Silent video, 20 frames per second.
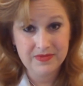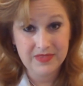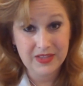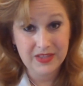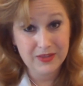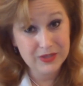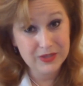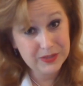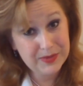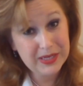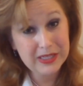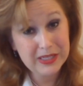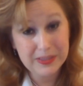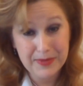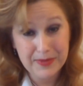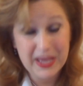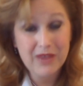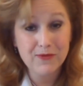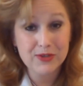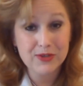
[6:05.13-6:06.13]
There's been a
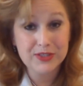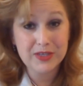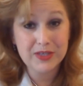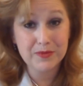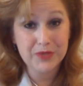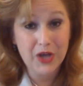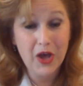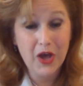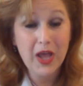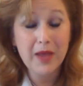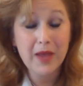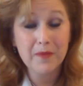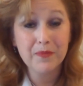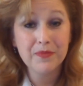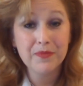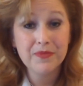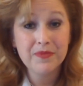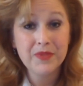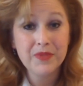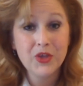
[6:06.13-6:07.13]
debate for some time,
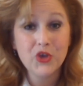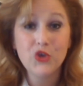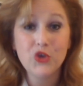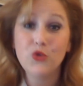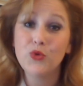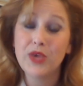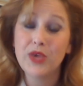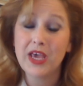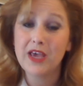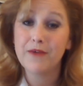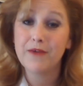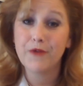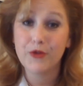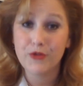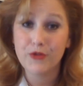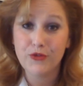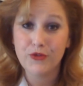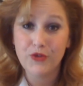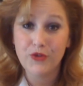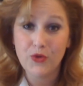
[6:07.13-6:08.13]
UK
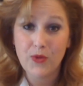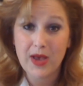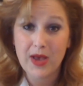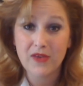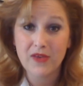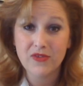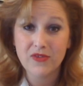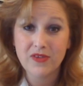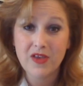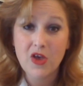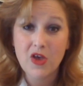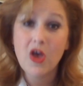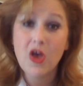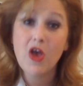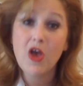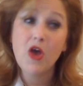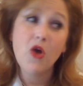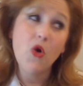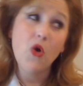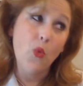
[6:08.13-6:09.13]
versus US.
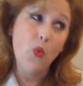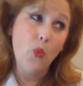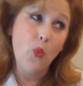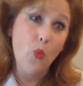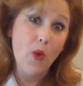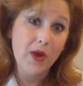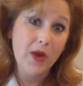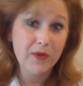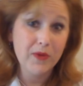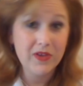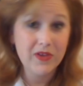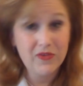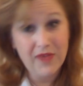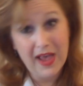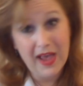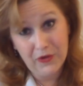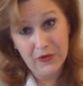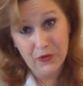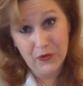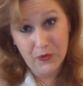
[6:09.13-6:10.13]
One risk
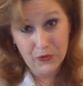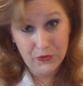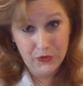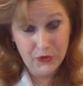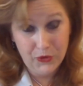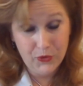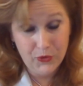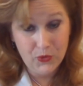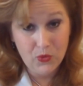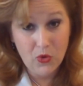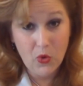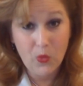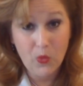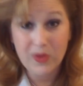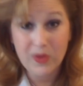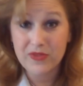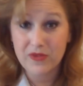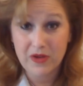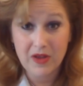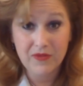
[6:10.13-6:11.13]
factor or two,
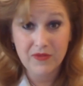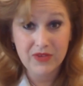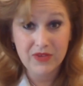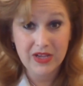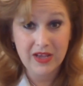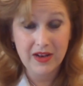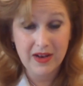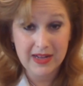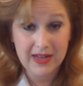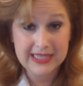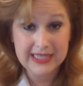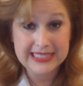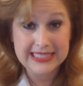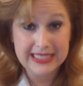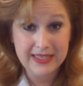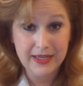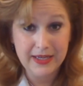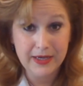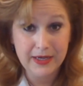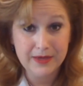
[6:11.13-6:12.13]
what's enough to get an
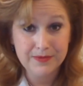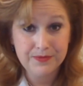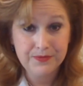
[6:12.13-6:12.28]
ICD?